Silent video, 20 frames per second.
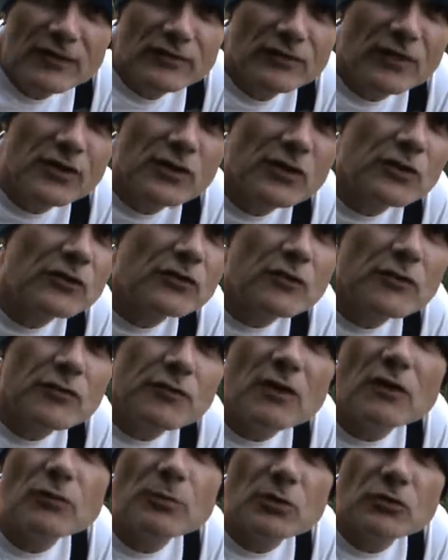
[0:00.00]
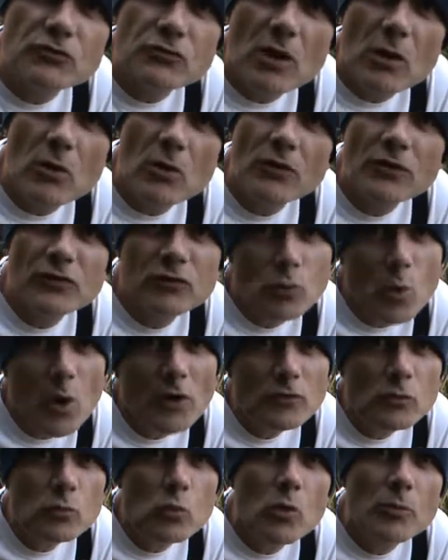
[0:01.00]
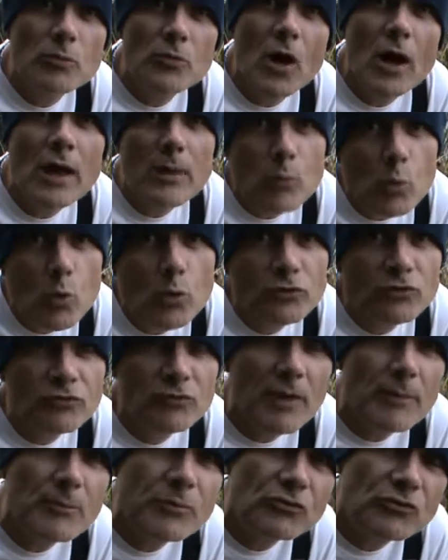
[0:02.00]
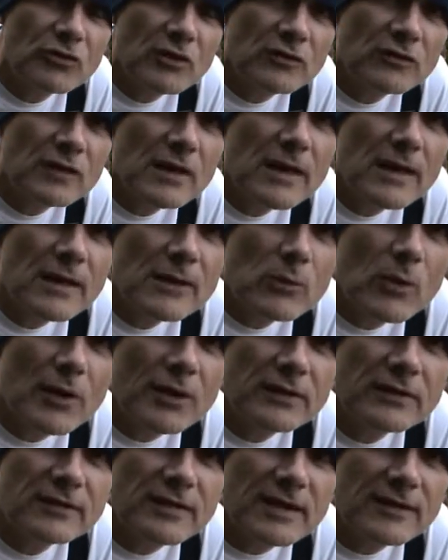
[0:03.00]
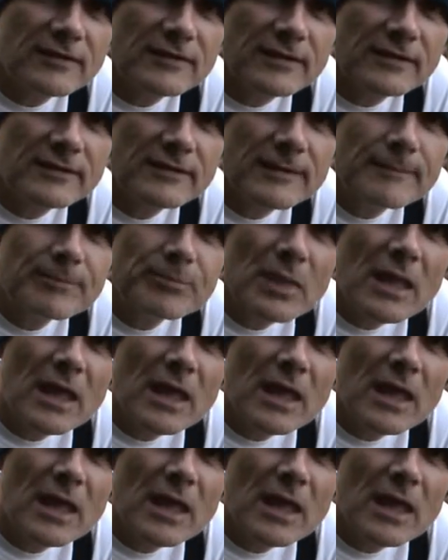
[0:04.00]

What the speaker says: so that as the fish patrol, quite a warm night, water temperatures quite decent,